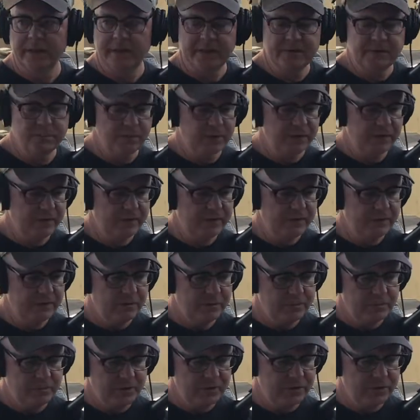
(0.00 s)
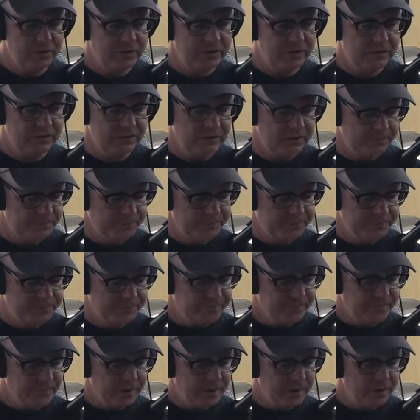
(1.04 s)
As much as
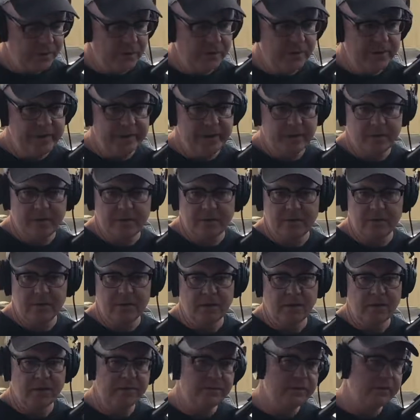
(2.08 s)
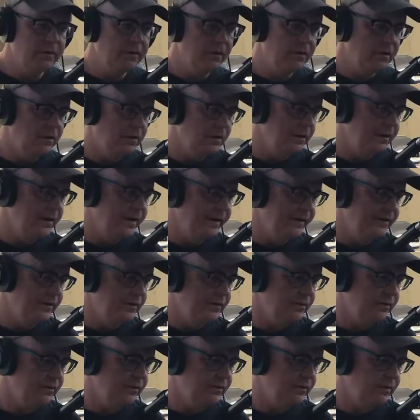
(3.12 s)
you hear of guys
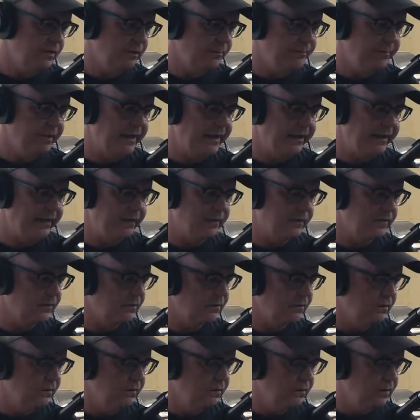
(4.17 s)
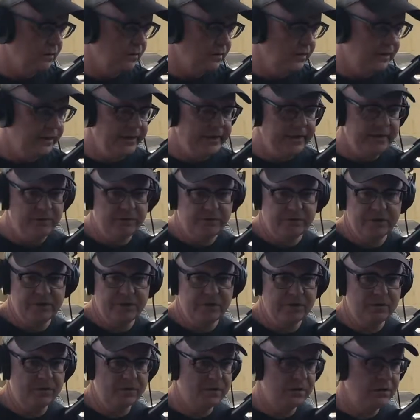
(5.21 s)
in some bands, the Keith
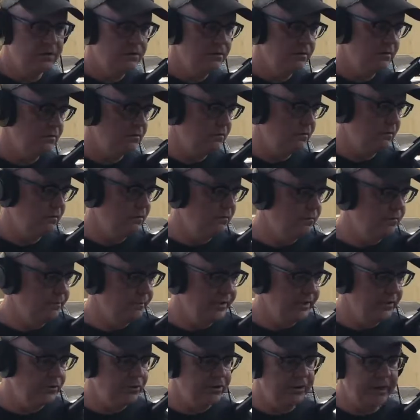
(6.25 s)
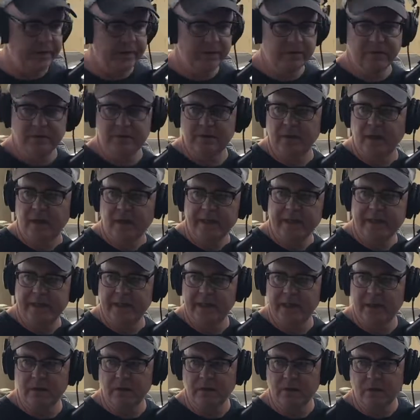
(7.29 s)
Richards and the Mick Jaggers not
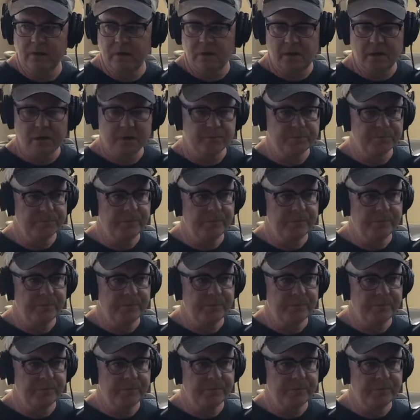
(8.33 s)
getting along.